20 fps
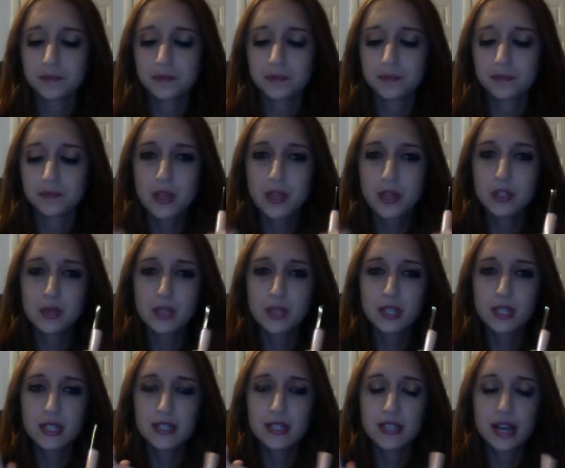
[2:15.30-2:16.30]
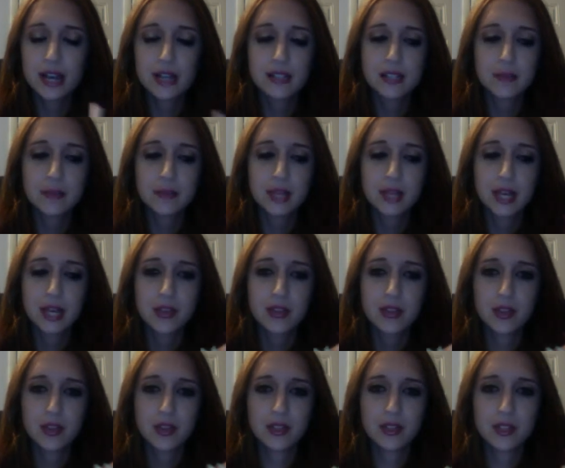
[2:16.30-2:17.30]
They do the exact same thing, and
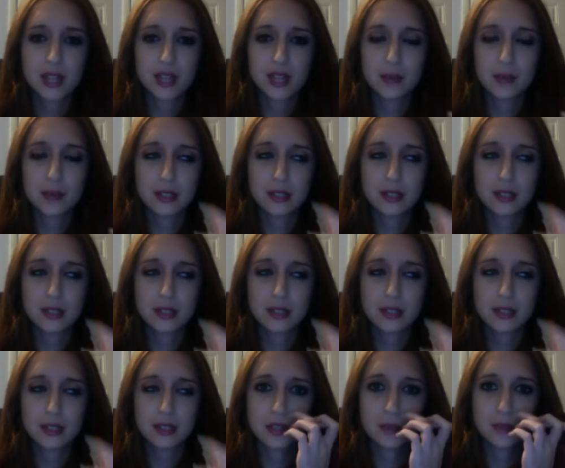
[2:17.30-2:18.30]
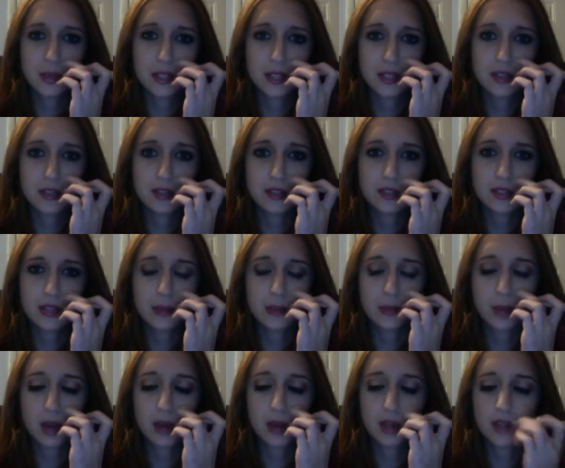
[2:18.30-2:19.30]
they're the same consistency. They're basically the same
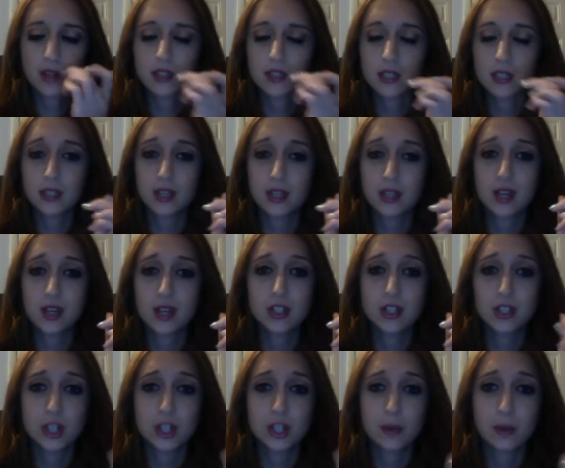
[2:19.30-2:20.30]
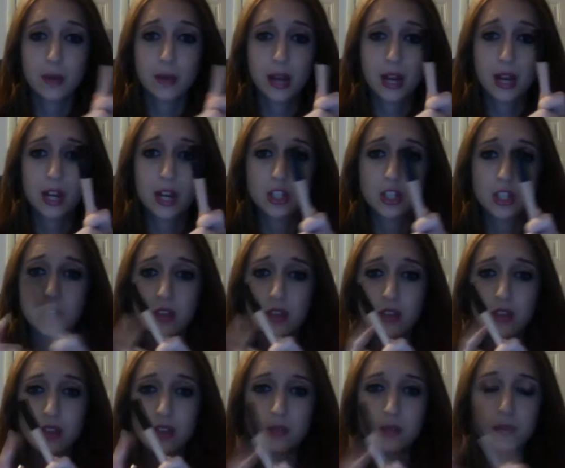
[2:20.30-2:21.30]
product in cheaper packaging on
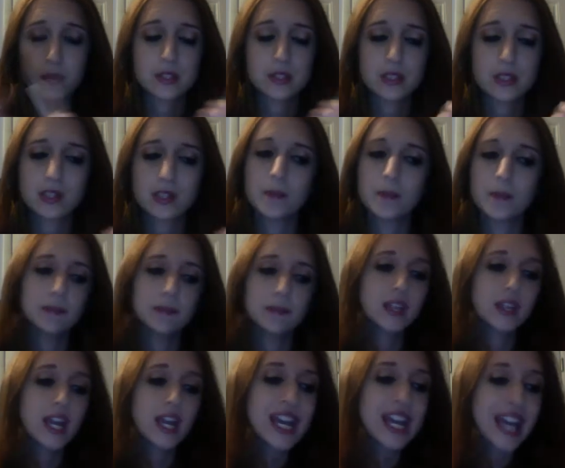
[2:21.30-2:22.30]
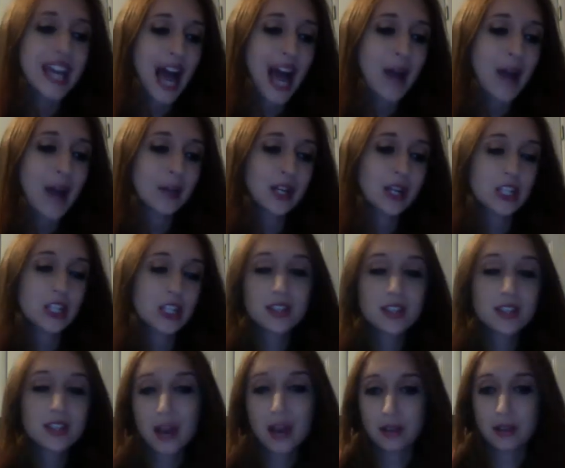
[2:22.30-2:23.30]
this one. So I wanted to share
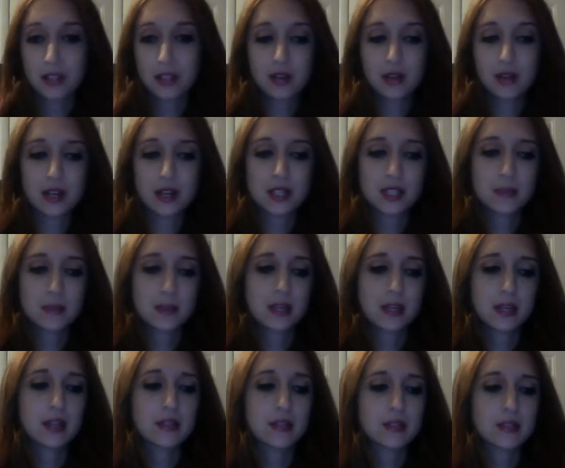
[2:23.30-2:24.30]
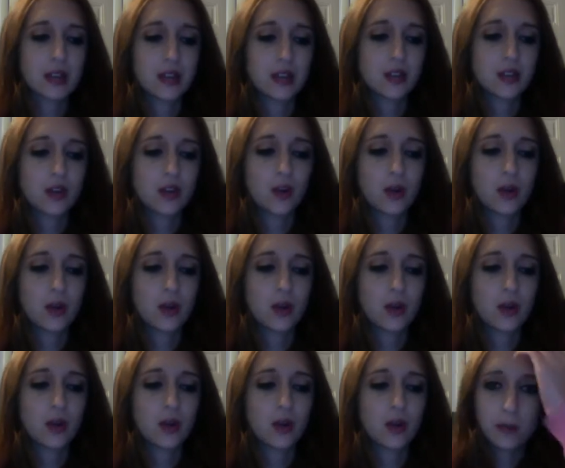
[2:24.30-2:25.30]
that with you guys because I know a lot
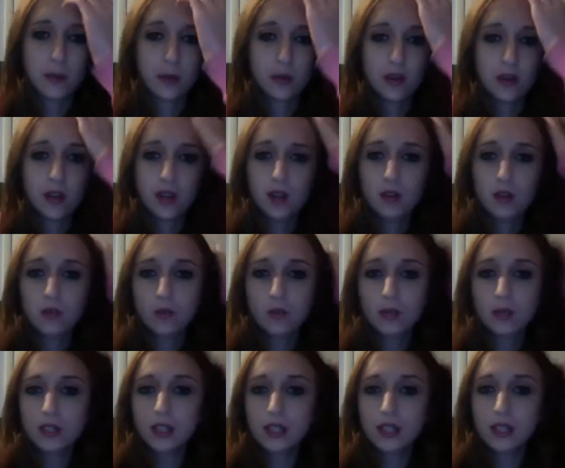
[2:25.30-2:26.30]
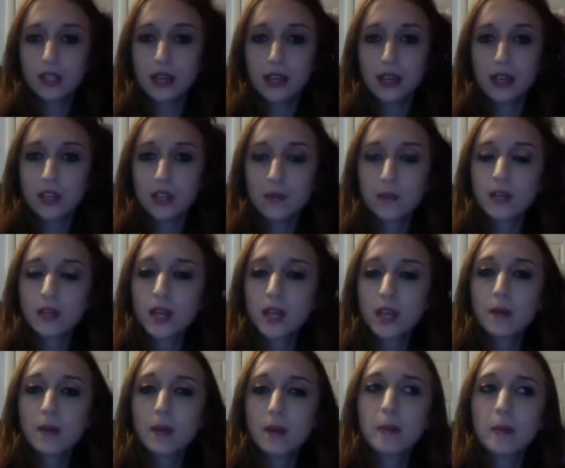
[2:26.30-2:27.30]
of people really like the Urban Decay
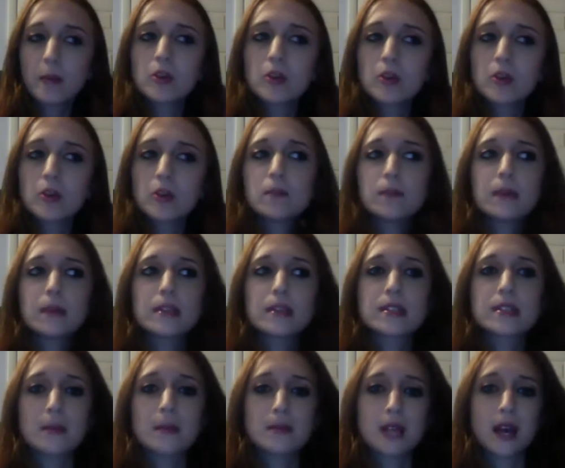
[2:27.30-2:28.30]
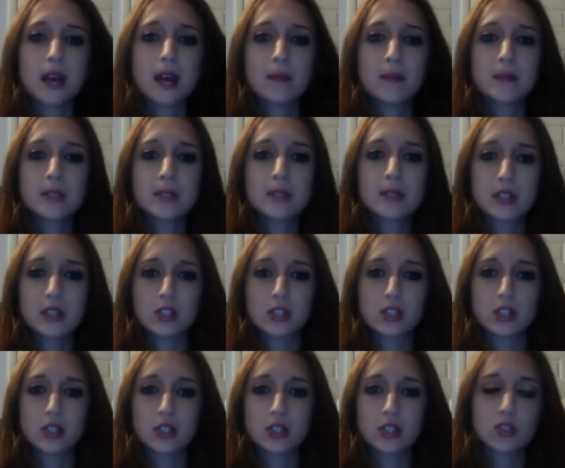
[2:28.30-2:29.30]
Primer Potion, but sometimes it's
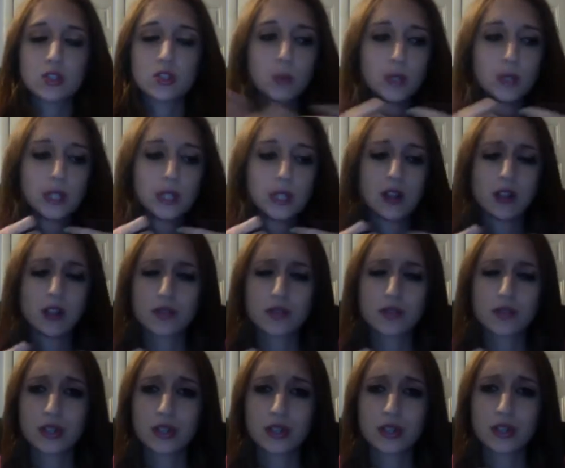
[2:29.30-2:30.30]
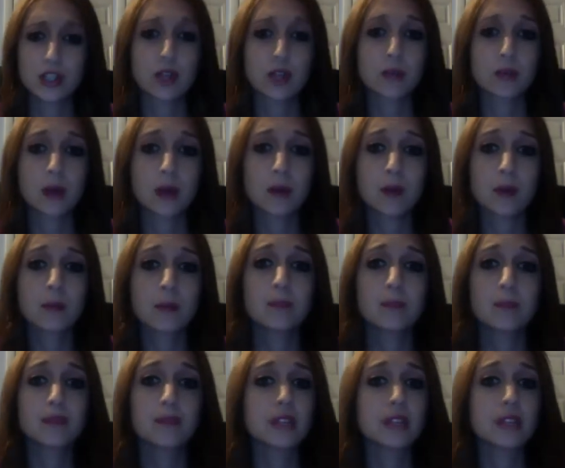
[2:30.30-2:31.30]
just $20 for an eyeshadow primer
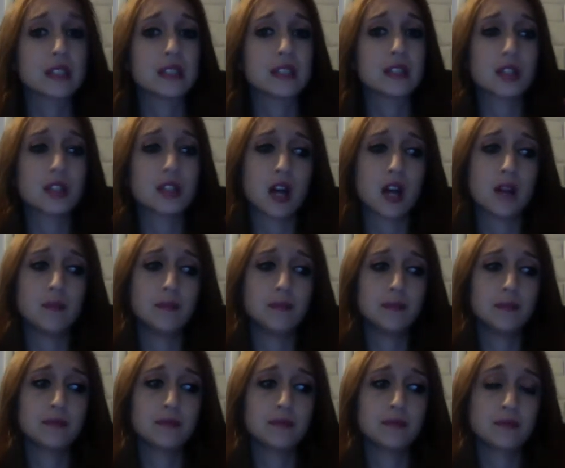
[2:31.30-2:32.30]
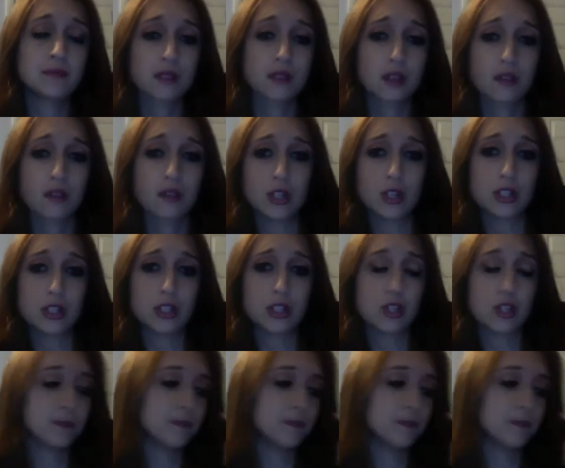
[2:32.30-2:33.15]
is not very good.